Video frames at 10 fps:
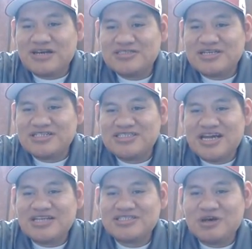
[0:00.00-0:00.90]
I was gonna let you
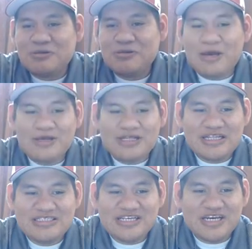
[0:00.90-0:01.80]
guys go, but how about
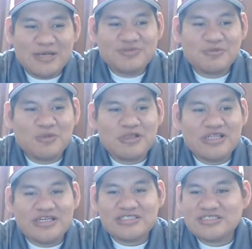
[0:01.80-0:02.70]
let's look up some more
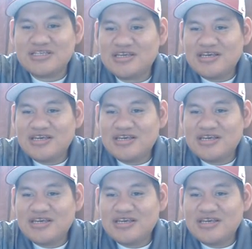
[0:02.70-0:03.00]
lists